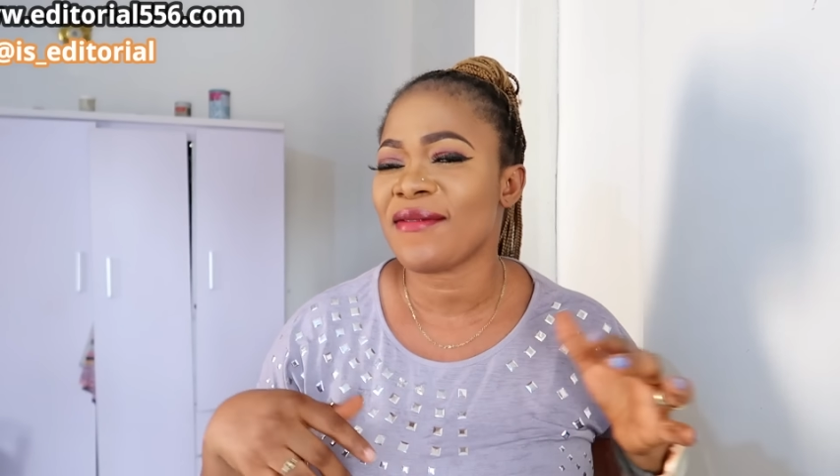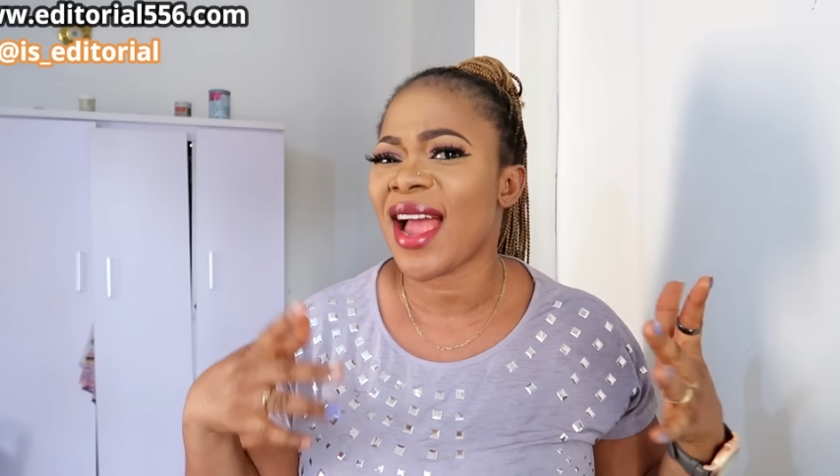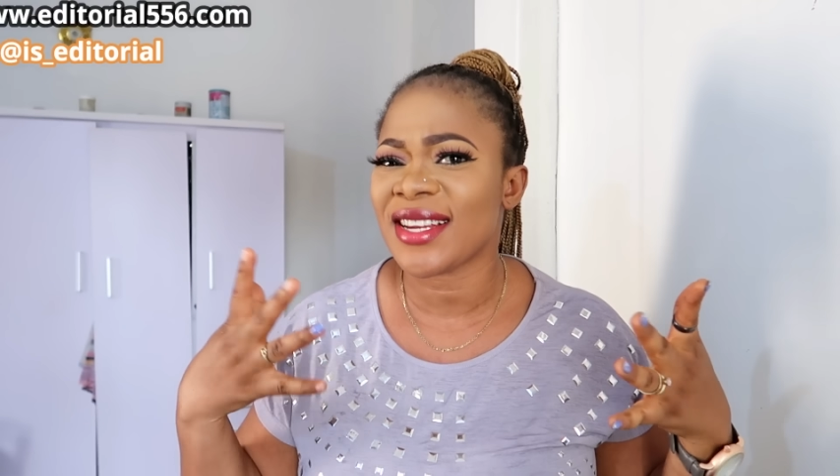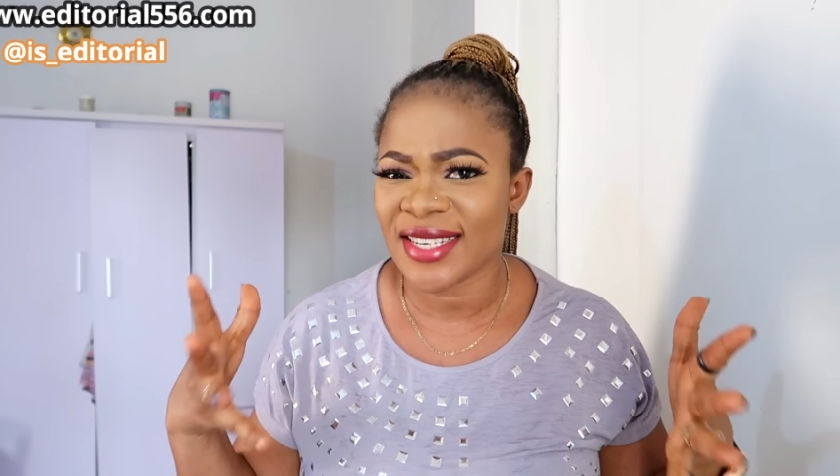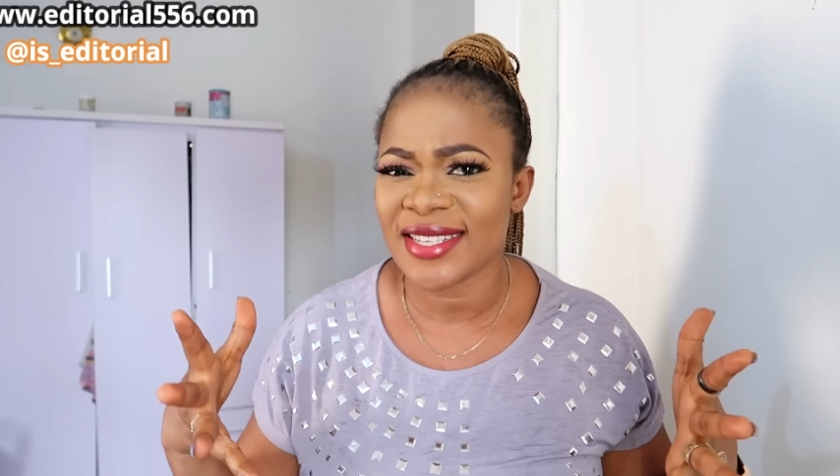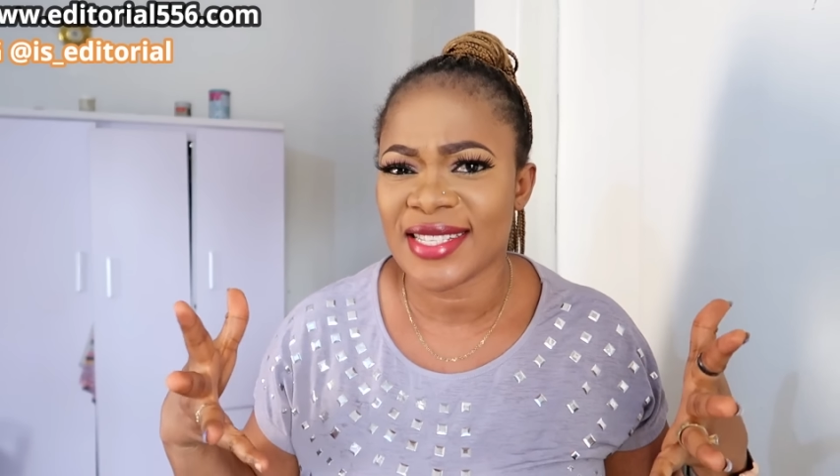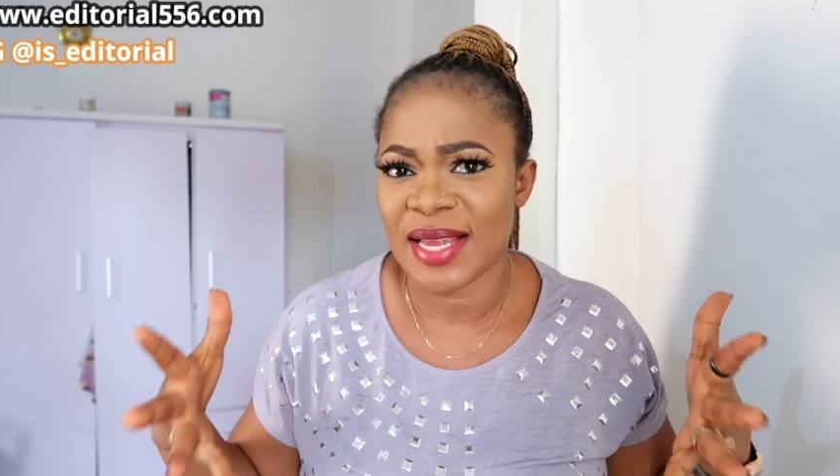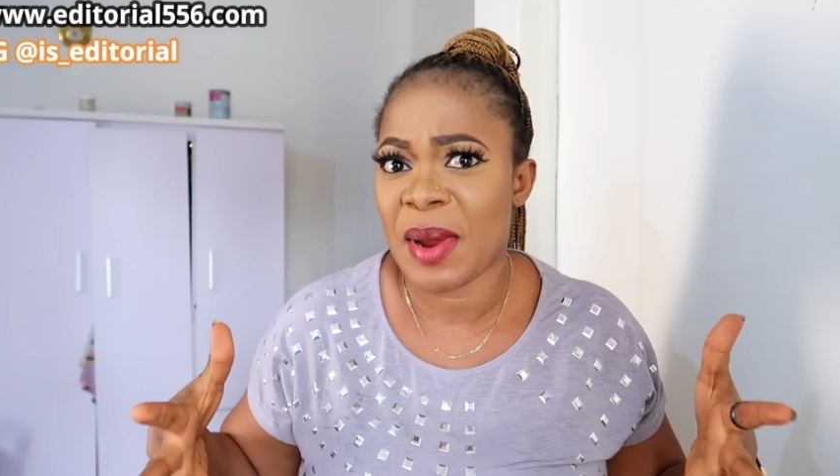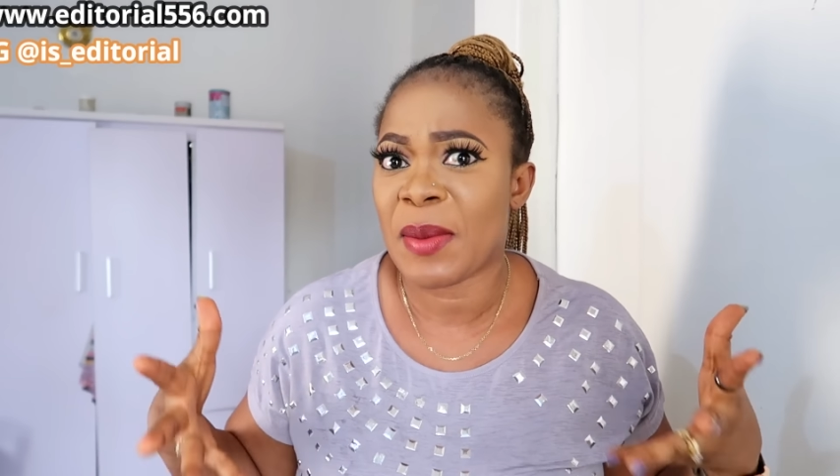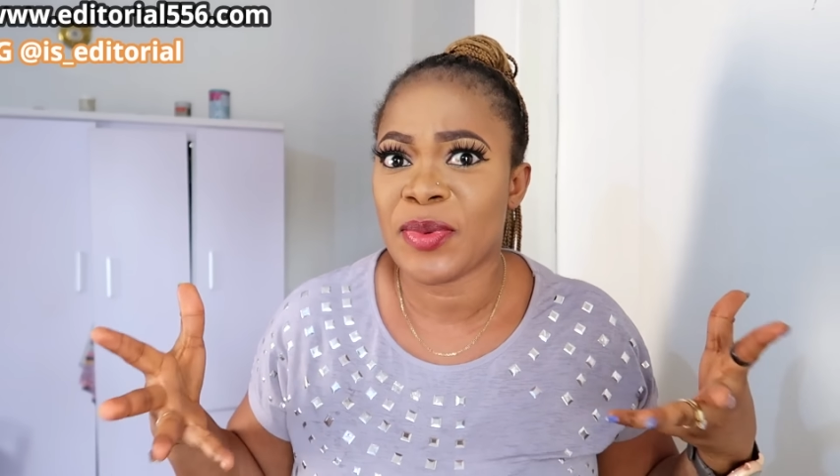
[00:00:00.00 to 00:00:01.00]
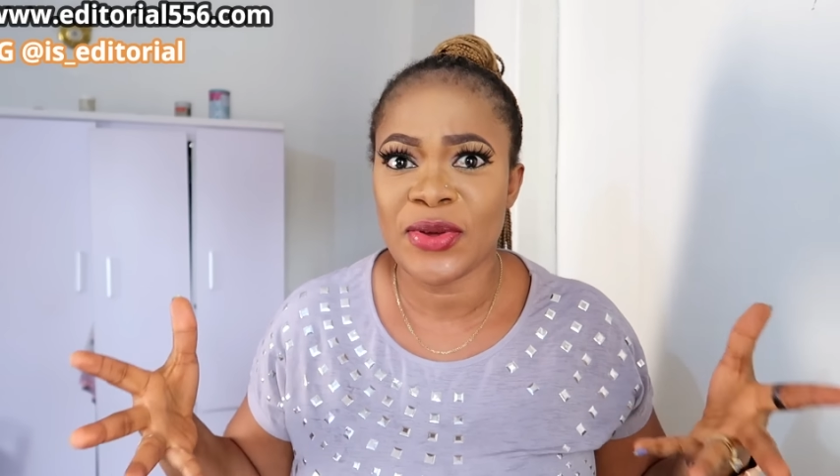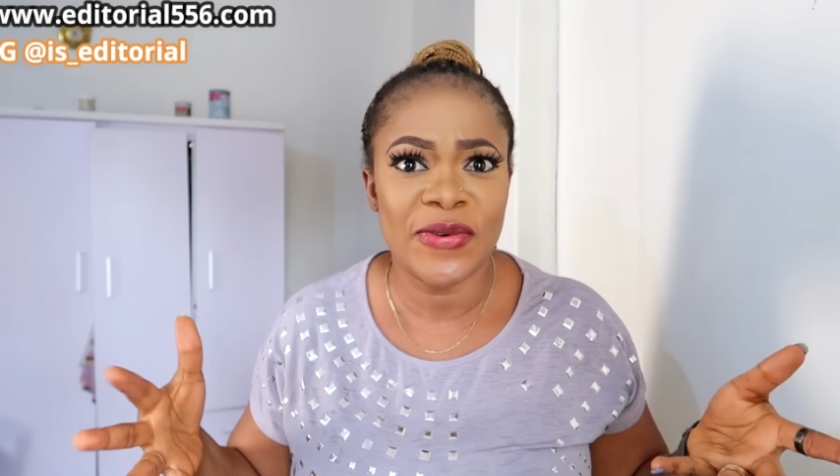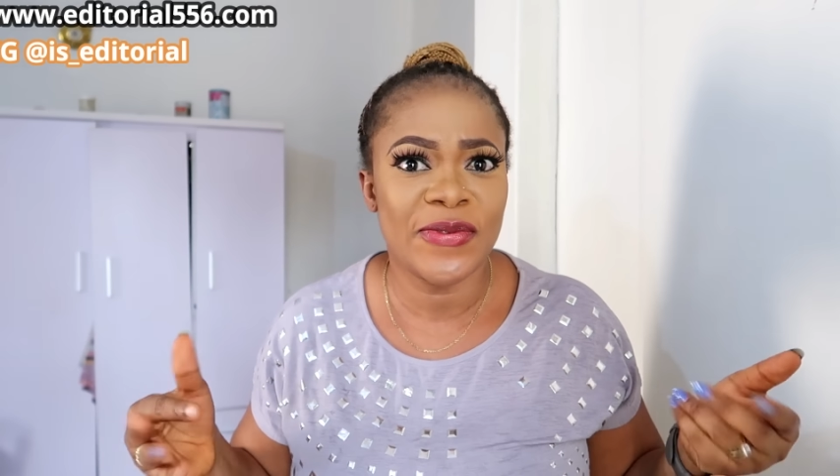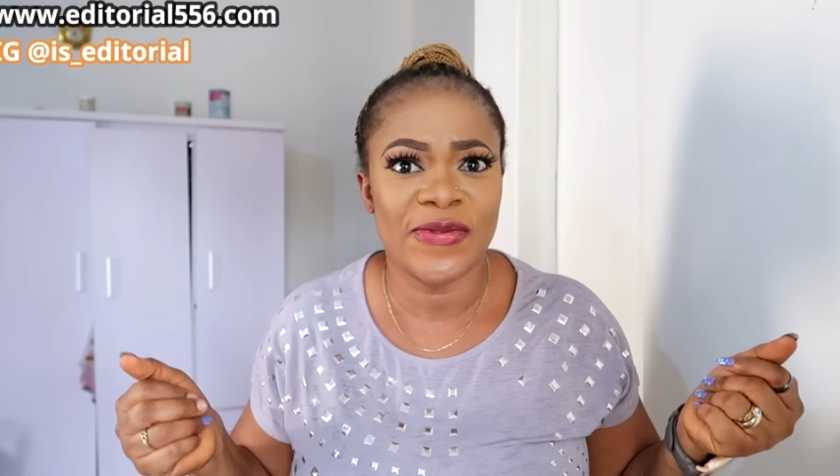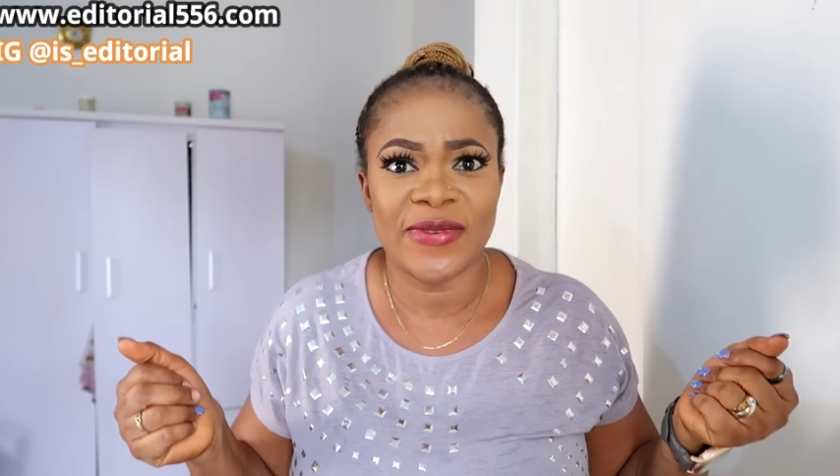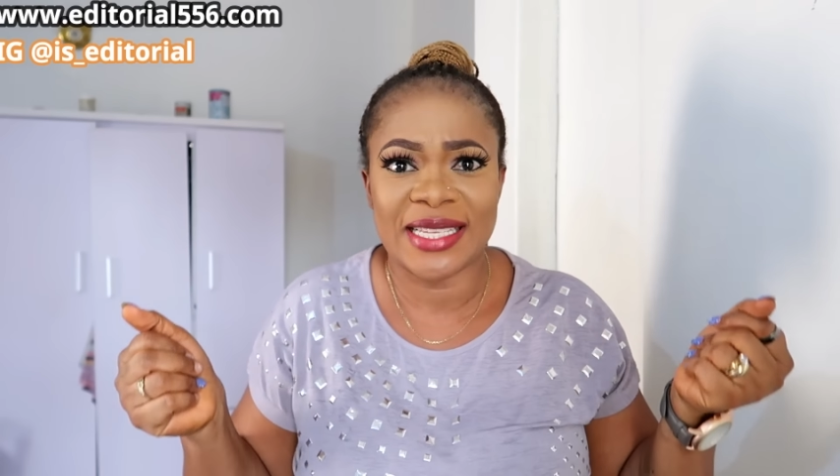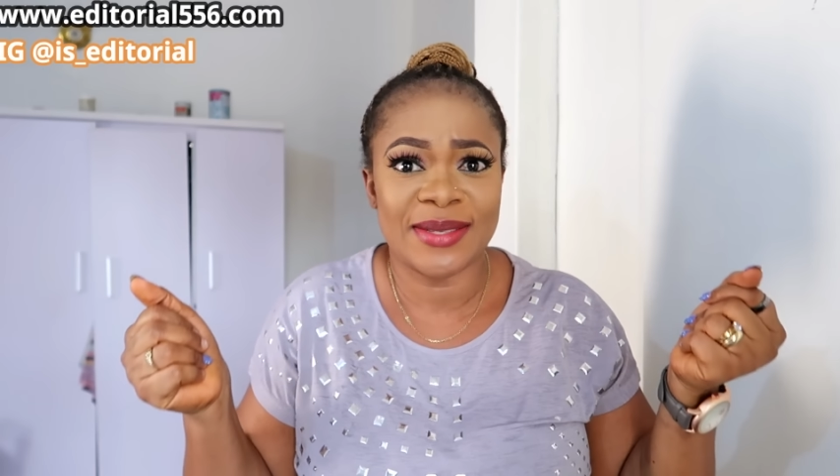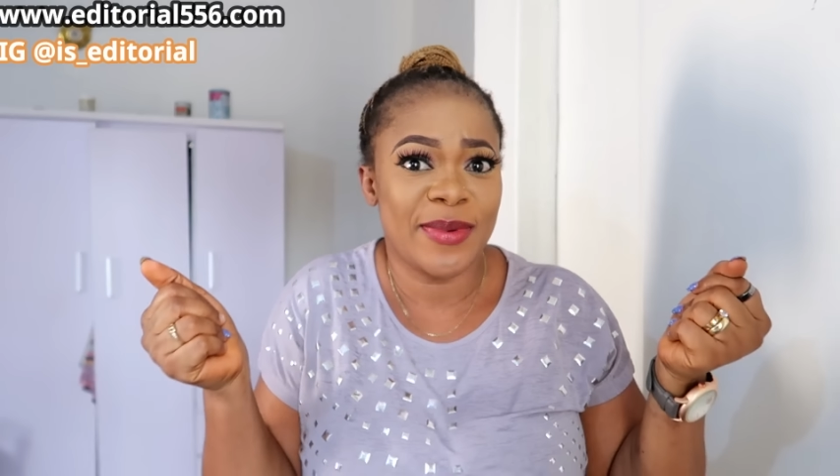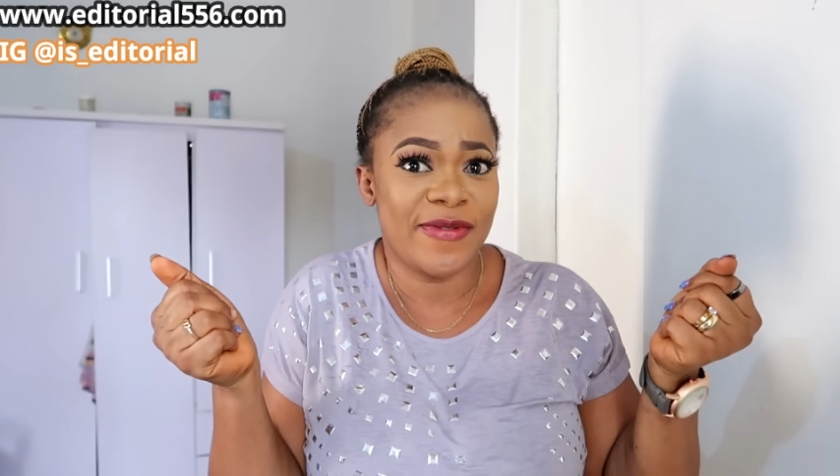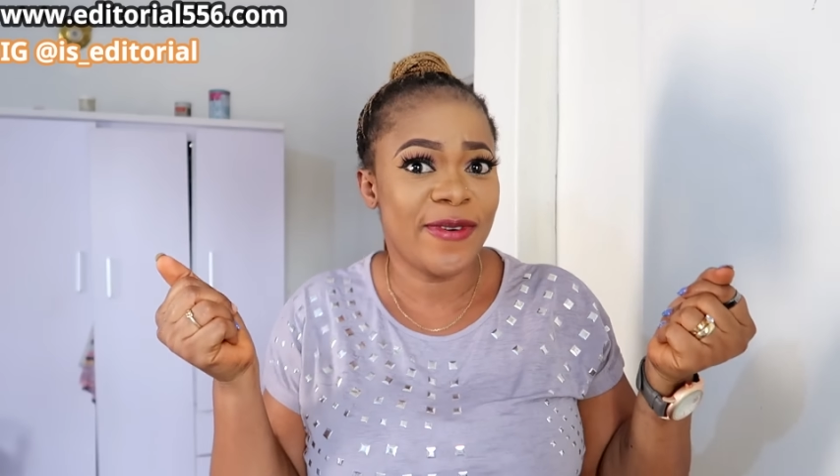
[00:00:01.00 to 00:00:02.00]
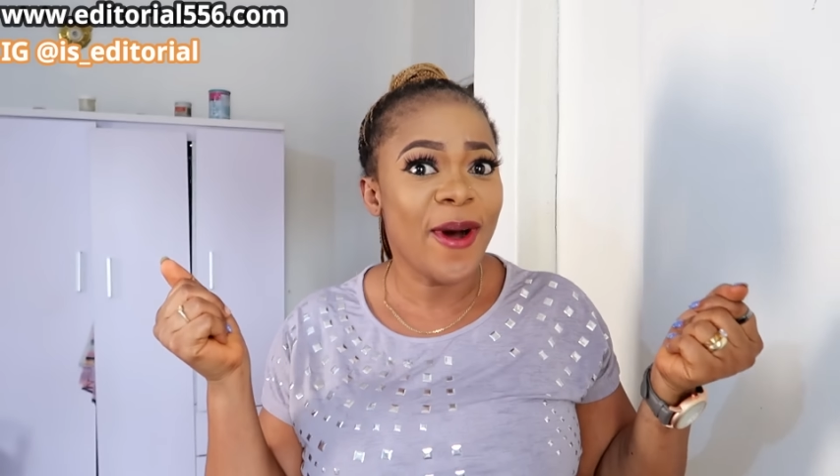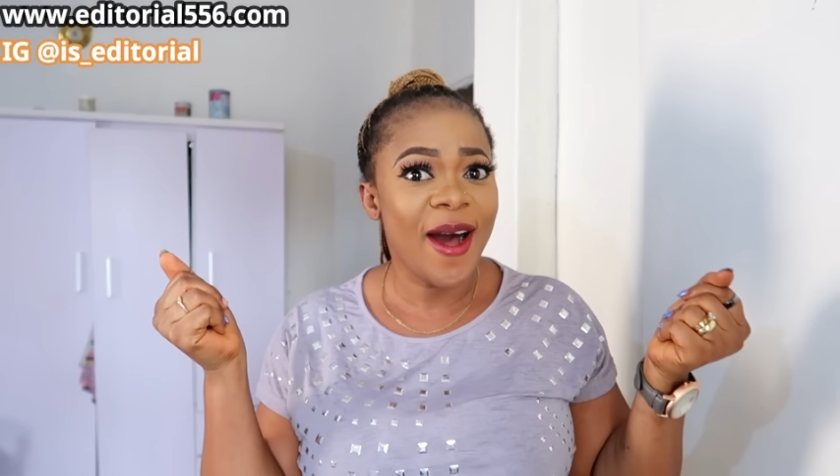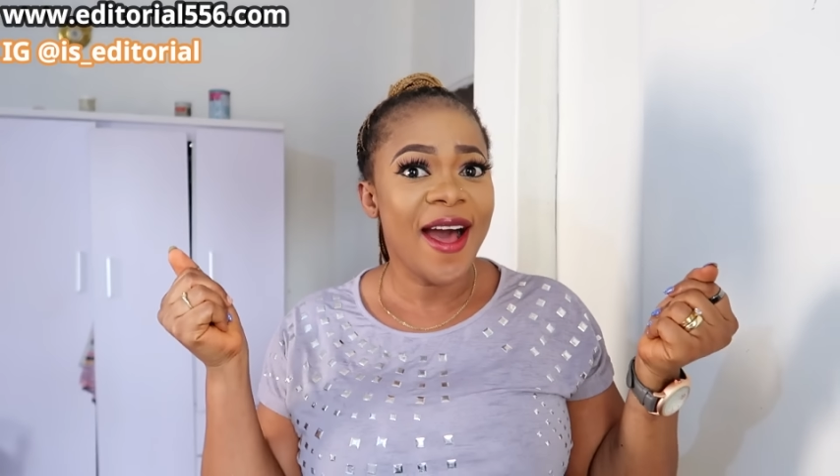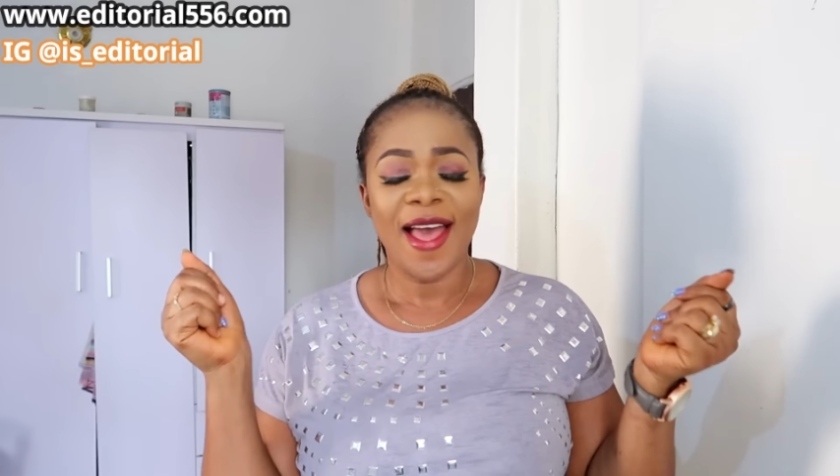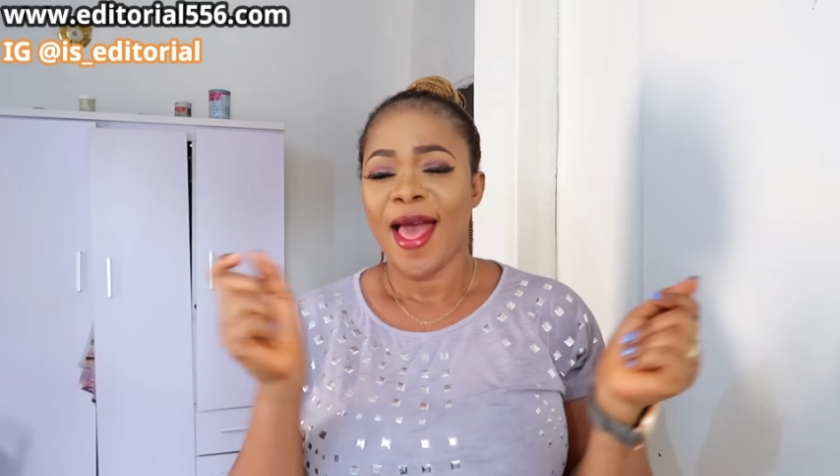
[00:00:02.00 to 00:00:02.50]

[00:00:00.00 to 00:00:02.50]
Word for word: have you actually seen my beautiful face before